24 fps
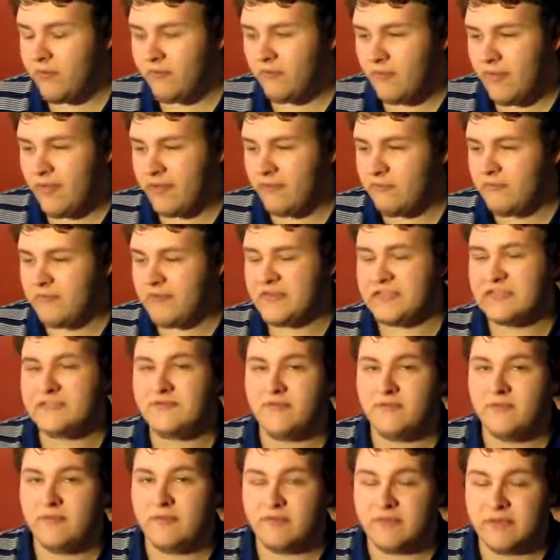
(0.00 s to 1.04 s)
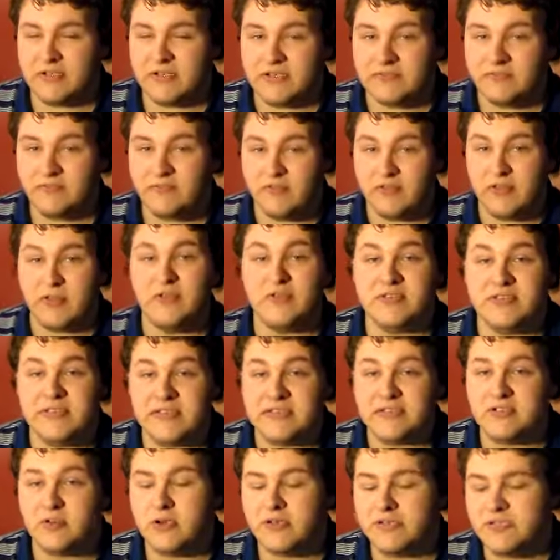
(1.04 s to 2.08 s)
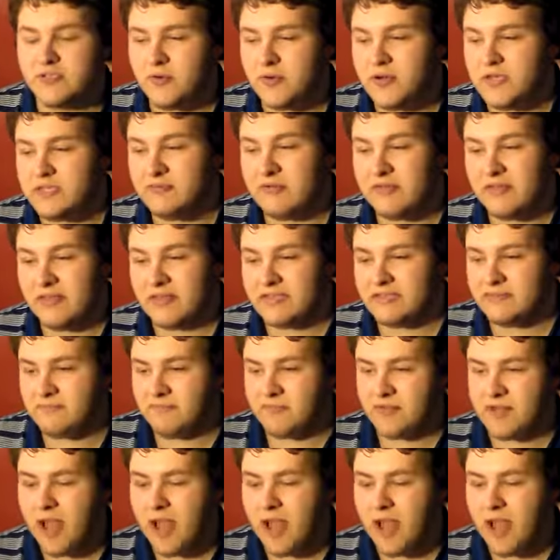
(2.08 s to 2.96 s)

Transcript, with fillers: like with his with using his hook swords with his